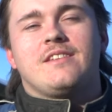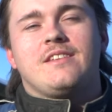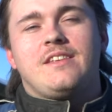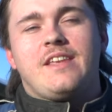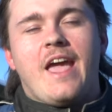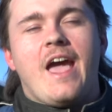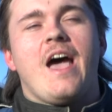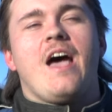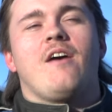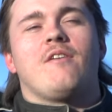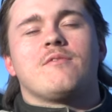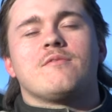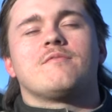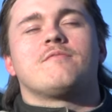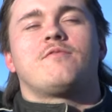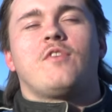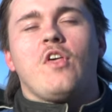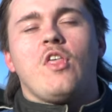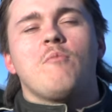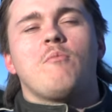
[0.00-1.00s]
Yeah,
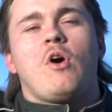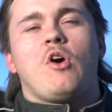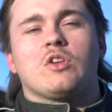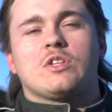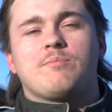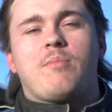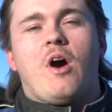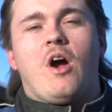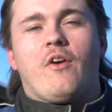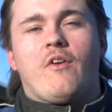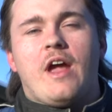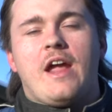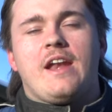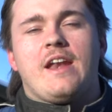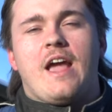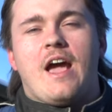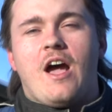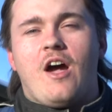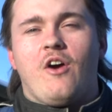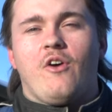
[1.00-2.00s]
for the most part right
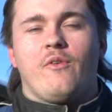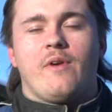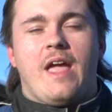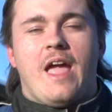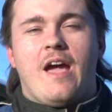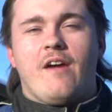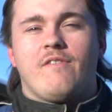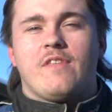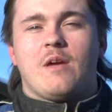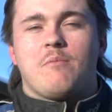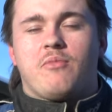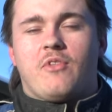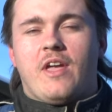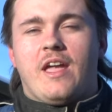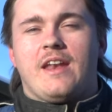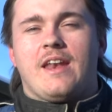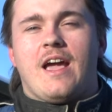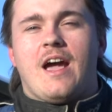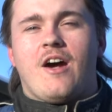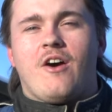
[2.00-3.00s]
now, we have that
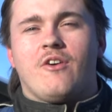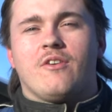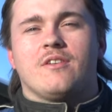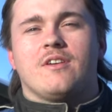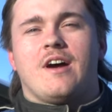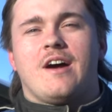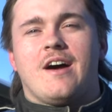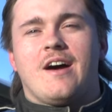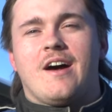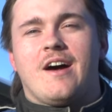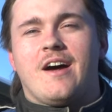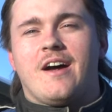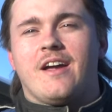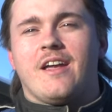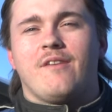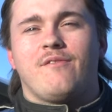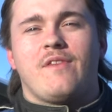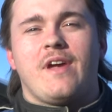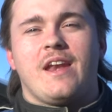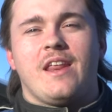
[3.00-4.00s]
planned out.
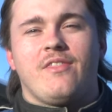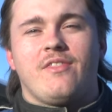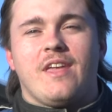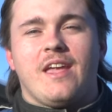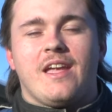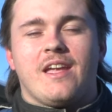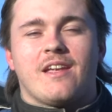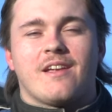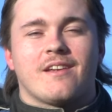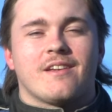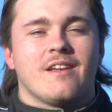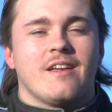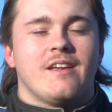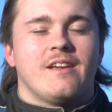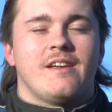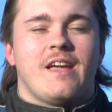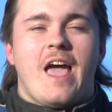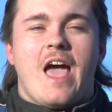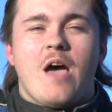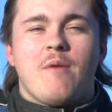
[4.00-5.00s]
If
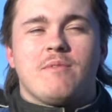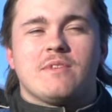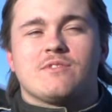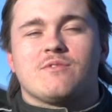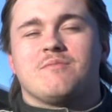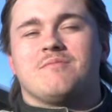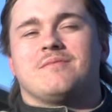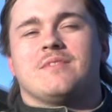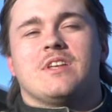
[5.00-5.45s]
anything happens,